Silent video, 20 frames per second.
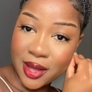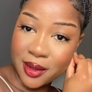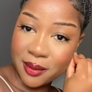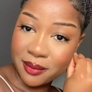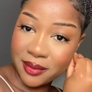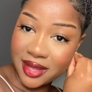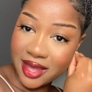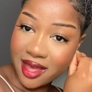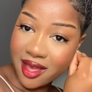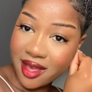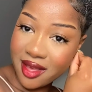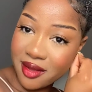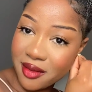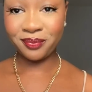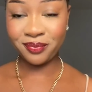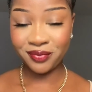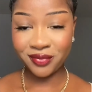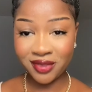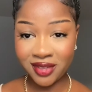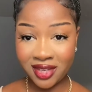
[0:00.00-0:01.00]
Yeah,
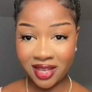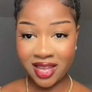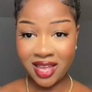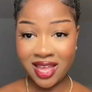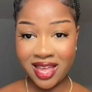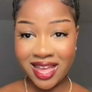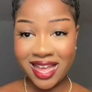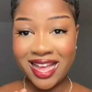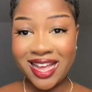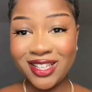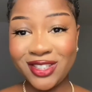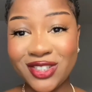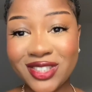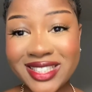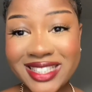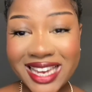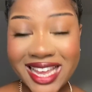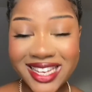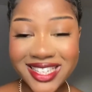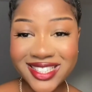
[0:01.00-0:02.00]
just
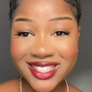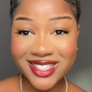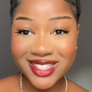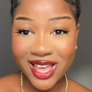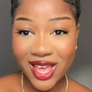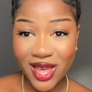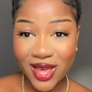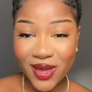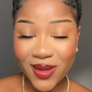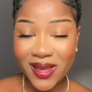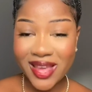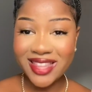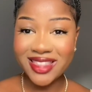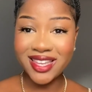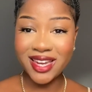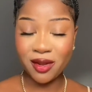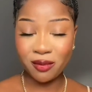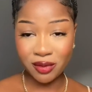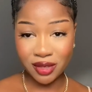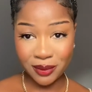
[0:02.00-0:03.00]
like so. And then I'm
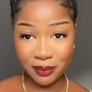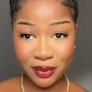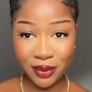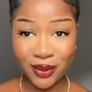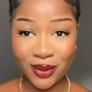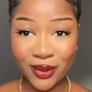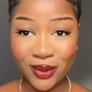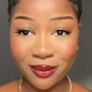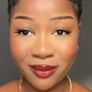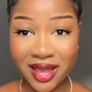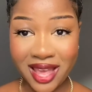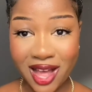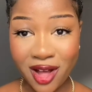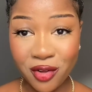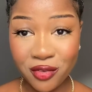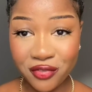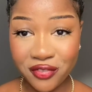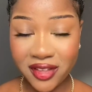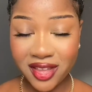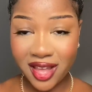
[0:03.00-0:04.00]
gonna put on my
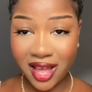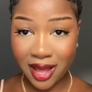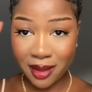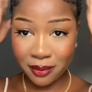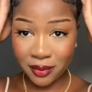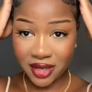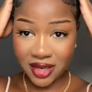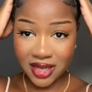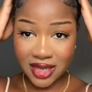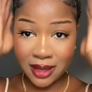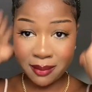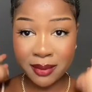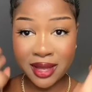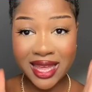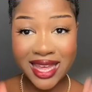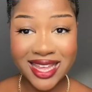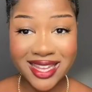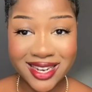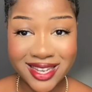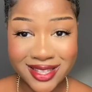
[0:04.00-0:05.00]
outfit. I'm gonna keep my hair
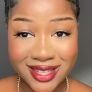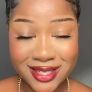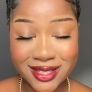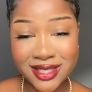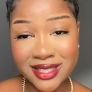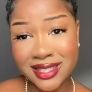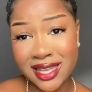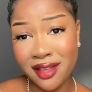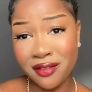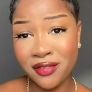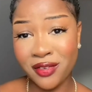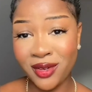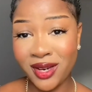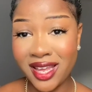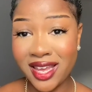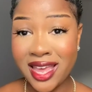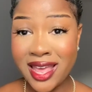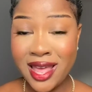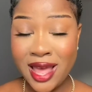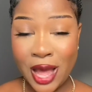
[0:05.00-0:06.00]
like this because I feel like
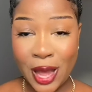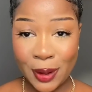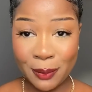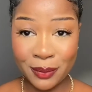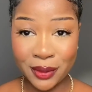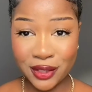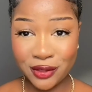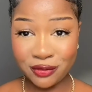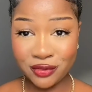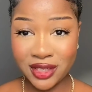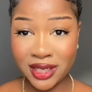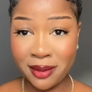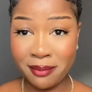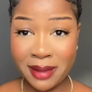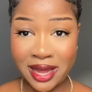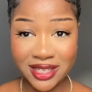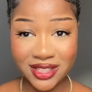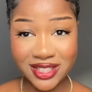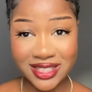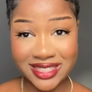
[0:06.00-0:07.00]
a bun really
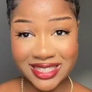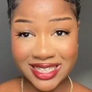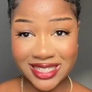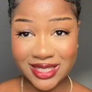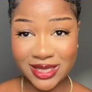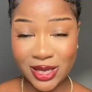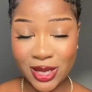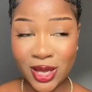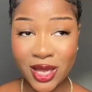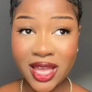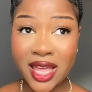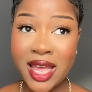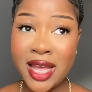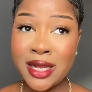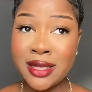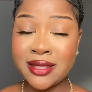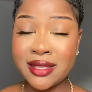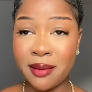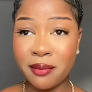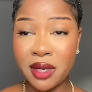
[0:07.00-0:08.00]
matches this look. So I'm
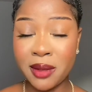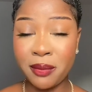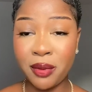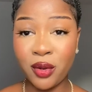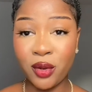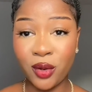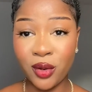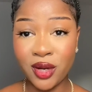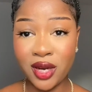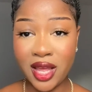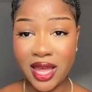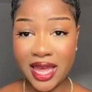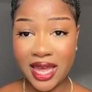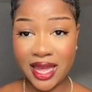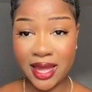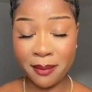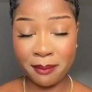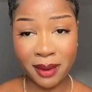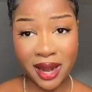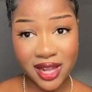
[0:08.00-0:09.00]
gonna put on a
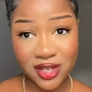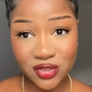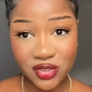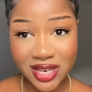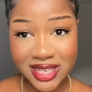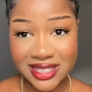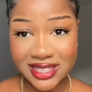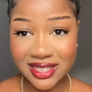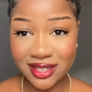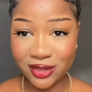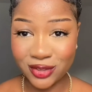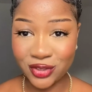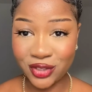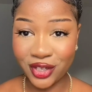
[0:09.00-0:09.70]
black dress and I'll show you